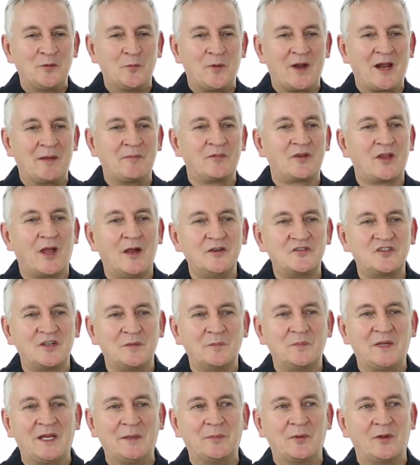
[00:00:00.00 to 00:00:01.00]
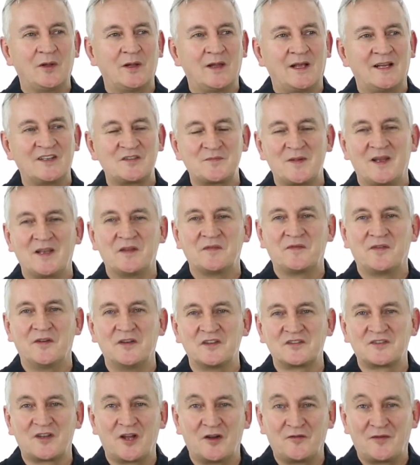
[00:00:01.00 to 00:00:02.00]
When I'm coaching people, I spend the
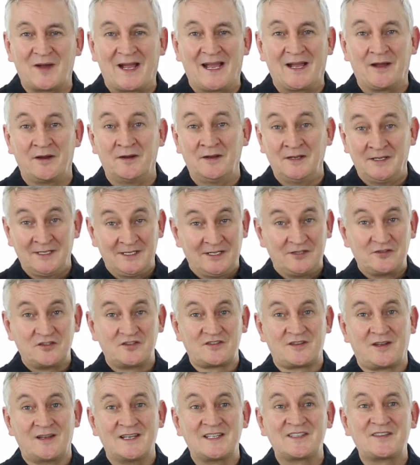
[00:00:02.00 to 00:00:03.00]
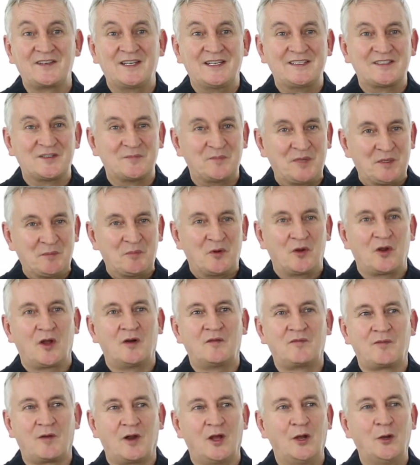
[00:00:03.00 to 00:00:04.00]
first half hour just listening to people
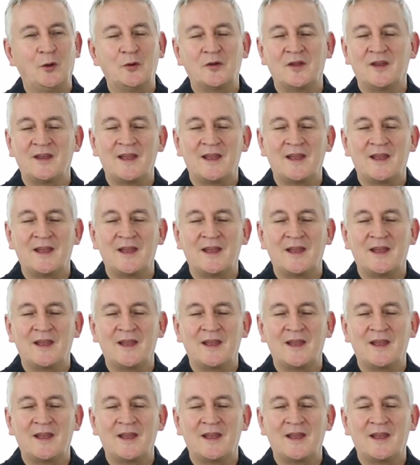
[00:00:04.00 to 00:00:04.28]
offload,